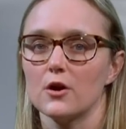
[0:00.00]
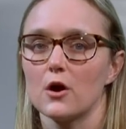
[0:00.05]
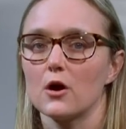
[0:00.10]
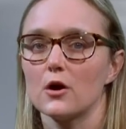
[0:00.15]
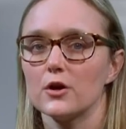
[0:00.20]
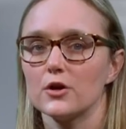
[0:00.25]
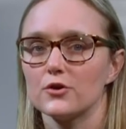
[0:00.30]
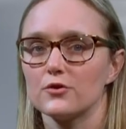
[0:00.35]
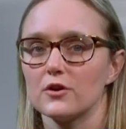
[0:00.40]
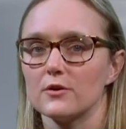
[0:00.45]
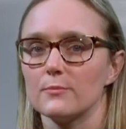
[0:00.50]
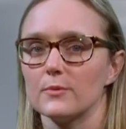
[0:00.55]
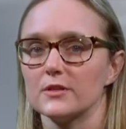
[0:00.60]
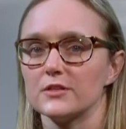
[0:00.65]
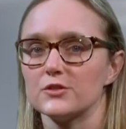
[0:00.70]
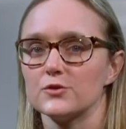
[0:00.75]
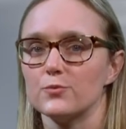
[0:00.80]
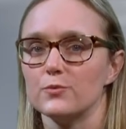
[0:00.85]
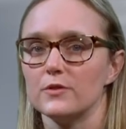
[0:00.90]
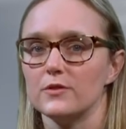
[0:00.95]
our
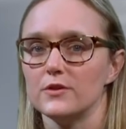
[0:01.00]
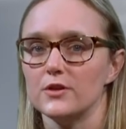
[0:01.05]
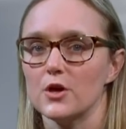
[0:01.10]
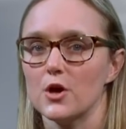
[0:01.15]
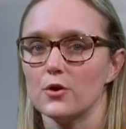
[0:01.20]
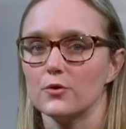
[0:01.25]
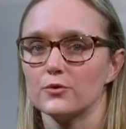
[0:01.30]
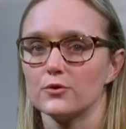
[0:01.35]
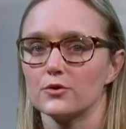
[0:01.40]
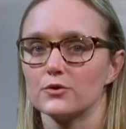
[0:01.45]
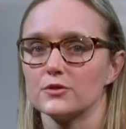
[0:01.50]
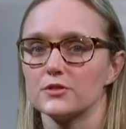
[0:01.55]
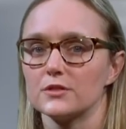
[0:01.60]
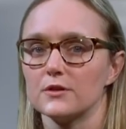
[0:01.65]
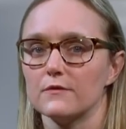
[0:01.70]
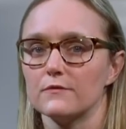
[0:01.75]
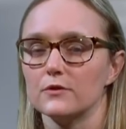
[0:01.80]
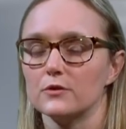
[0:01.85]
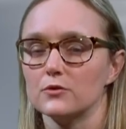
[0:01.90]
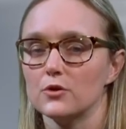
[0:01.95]
agreements with the owners
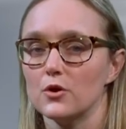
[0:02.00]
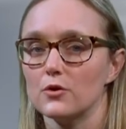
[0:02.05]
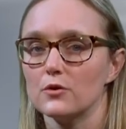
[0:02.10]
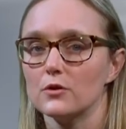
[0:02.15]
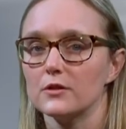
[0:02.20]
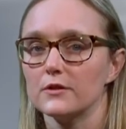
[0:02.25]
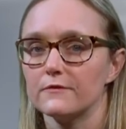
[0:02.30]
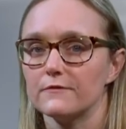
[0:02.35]
of the local